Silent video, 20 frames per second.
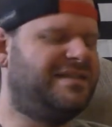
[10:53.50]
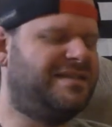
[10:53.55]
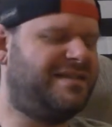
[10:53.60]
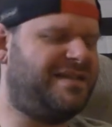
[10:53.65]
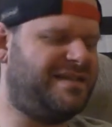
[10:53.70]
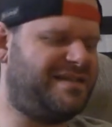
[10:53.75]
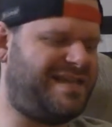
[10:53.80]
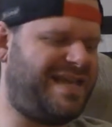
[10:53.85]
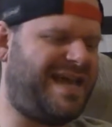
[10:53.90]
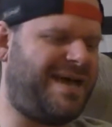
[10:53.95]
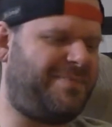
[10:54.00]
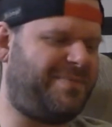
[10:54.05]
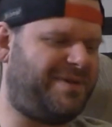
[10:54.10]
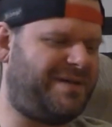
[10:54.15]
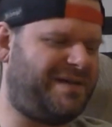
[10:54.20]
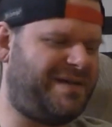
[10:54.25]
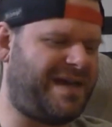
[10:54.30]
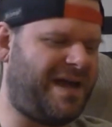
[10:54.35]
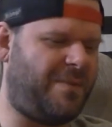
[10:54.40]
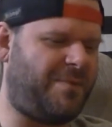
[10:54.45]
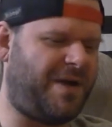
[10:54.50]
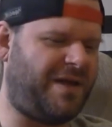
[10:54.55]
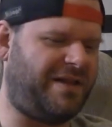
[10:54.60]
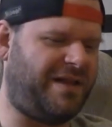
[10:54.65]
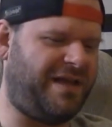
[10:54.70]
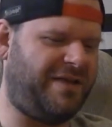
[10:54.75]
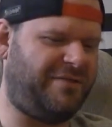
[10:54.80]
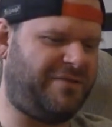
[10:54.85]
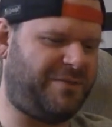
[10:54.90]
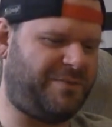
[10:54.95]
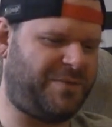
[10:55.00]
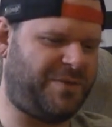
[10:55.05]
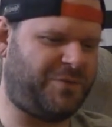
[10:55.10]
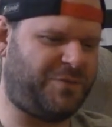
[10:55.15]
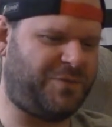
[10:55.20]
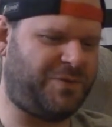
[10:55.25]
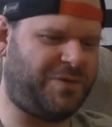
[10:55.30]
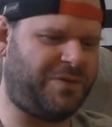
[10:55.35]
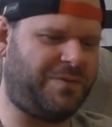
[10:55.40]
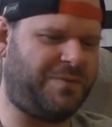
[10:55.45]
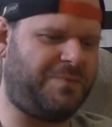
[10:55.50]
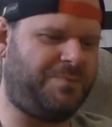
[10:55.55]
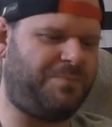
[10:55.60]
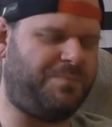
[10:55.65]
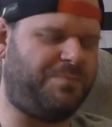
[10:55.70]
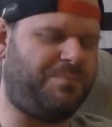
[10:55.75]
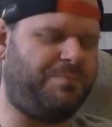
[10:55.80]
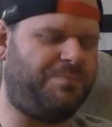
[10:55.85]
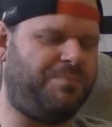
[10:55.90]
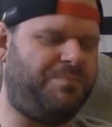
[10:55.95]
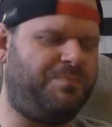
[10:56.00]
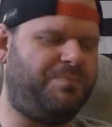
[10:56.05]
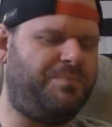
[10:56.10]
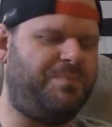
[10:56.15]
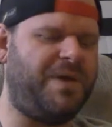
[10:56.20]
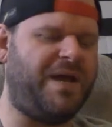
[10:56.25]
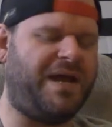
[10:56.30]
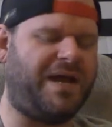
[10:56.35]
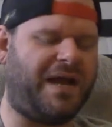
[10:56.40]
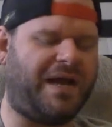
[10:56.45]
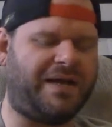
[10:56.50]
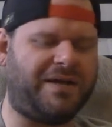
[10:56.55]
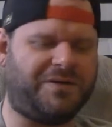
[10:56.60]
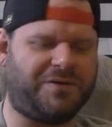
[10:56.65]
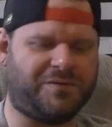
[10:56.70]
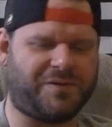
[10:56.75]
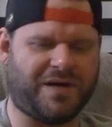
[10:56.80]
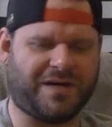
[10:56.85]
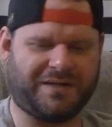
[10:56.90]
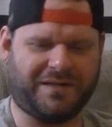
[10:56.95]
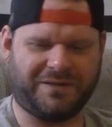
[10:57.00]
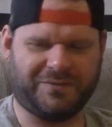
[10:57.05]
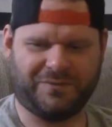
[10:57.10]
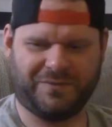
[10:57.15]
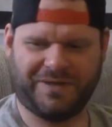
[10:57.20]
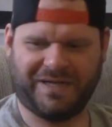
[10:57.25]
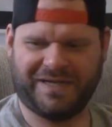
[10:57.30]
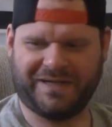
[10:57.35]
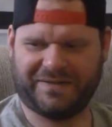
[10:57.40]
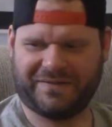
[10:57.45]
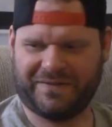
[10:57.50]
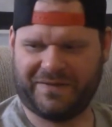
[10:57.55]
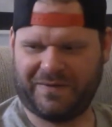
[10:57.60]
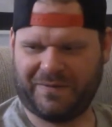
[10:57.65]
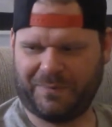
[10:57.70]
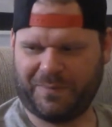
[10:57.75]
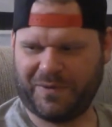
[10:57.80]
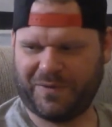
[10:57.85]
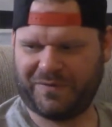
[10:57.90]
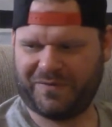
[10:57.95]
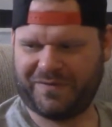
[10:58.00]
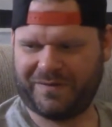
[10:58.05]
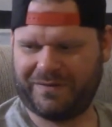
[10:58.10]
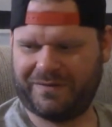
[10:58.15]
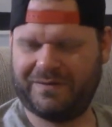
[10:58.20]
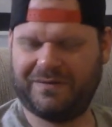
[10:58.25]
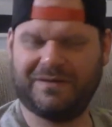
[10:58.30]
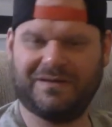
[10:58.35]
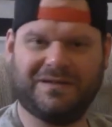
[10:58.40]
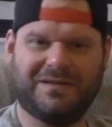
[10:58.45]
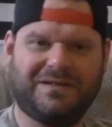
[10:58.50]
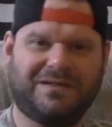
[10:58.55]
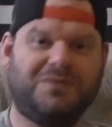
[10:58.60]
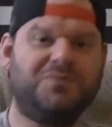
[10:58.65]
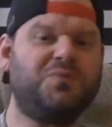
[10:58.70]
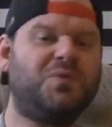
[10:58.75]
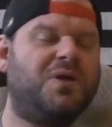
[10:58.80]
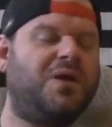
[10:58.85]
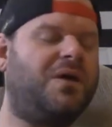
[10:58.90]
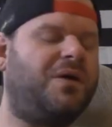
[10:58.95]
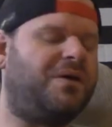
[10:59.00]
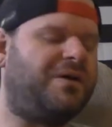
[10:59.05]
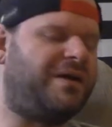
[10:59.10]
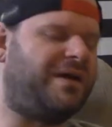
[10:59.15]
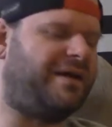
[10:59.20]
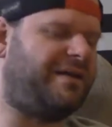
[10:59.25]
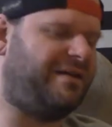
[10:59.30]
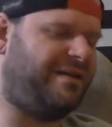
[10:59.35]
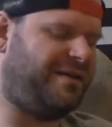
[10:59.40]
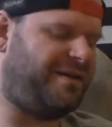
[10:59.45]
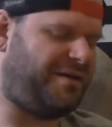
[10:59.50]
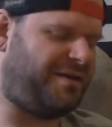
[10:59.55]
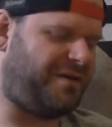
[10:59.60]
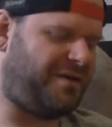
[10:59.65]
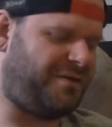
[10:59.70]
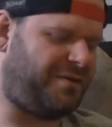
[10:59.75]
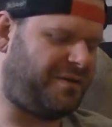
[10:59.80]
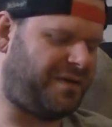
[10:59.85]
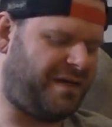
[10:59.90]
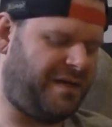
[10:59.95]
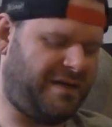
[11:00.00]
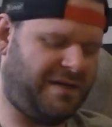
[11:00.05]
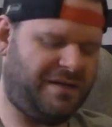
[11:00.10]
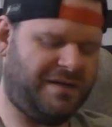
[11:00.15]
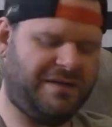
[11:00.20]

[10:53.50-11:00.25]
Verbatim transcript: This happened, and now my life has been ruined, and I can directly link it to this person. Oh yeah, they're guilty.